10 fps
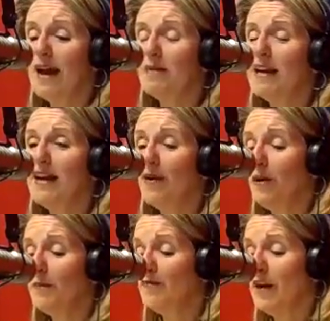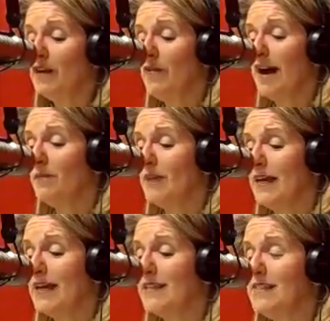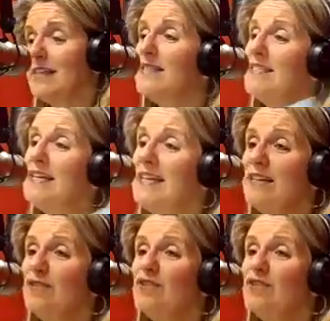I mean, I know I've been running around. My kid's 16,